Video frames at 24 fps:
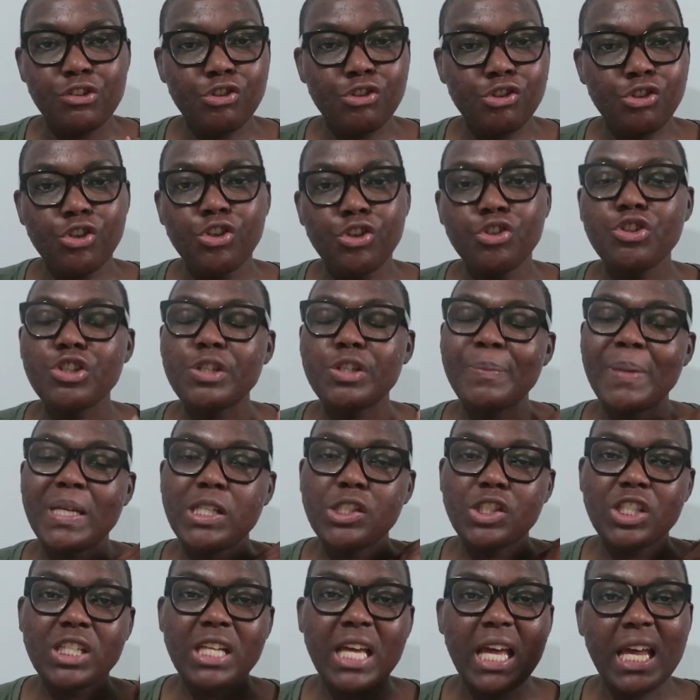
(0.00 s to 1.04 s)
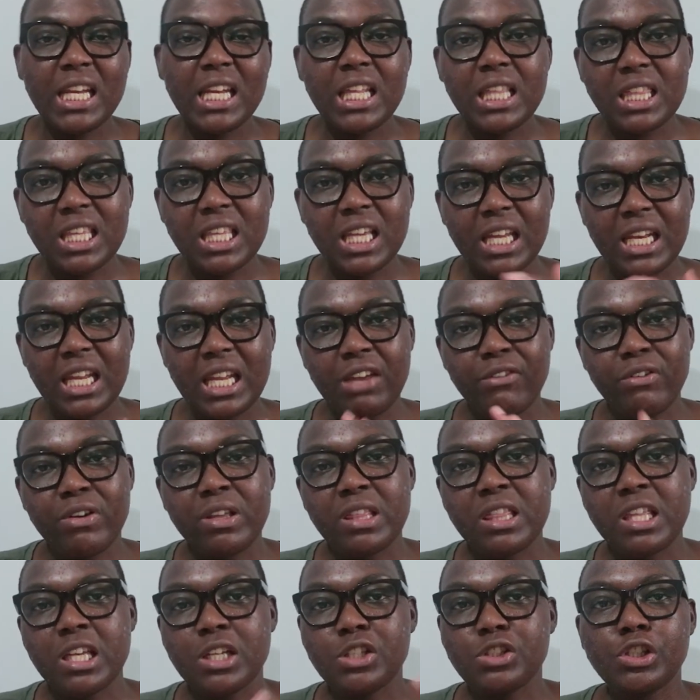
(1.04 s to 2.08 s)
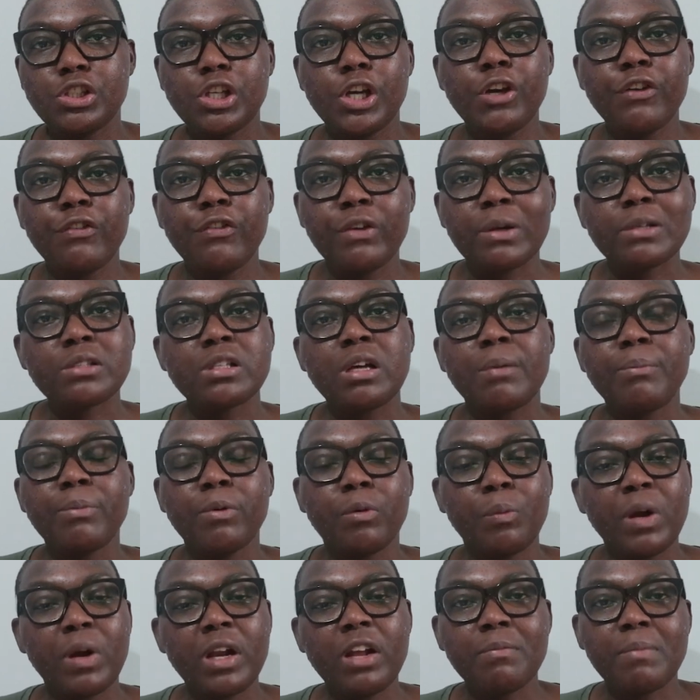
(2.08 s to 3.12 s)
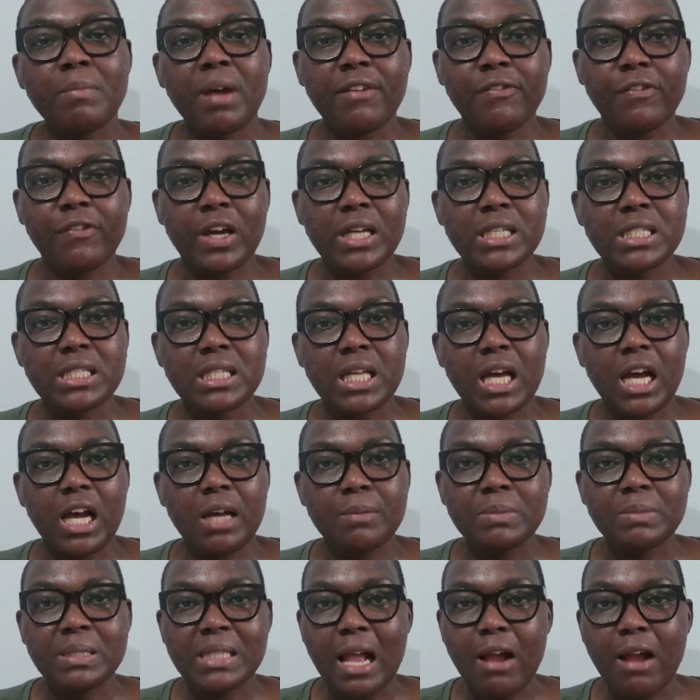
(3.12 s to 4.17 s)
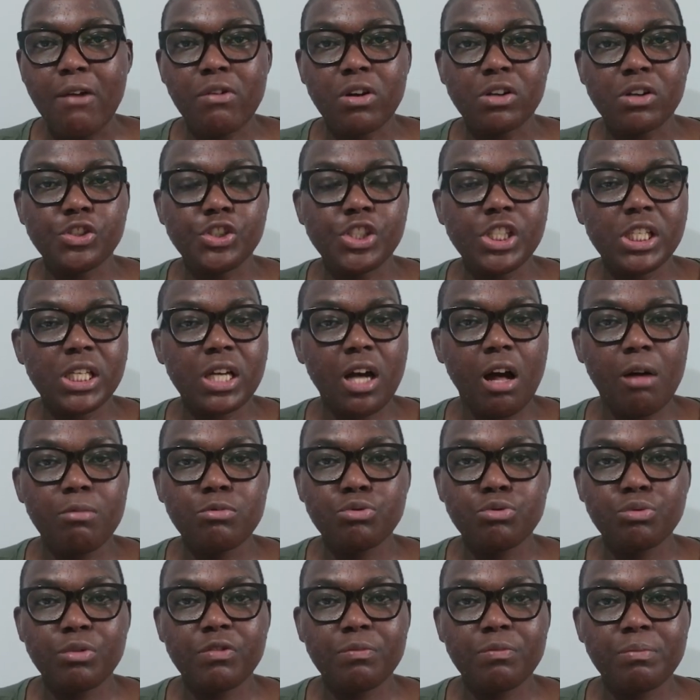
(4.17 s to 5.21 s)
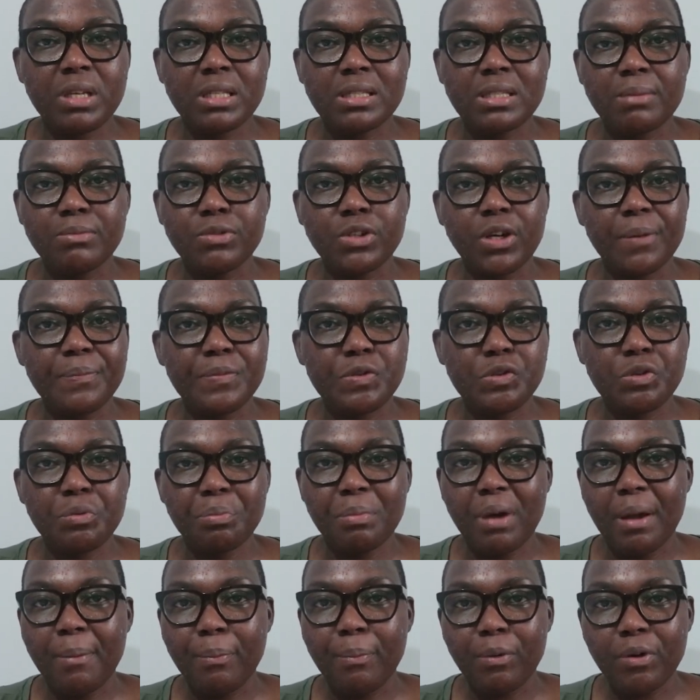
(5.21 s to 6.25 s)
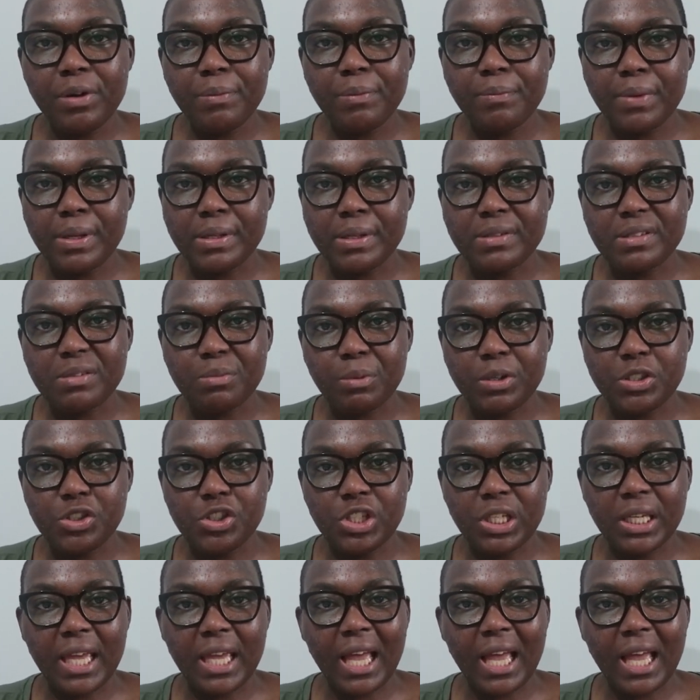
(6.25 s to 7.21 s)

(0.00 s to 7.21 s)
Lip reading: you just mention anything and everything. So for example, one of my friends, Sarah, she comes with me sometimes to my appointments when she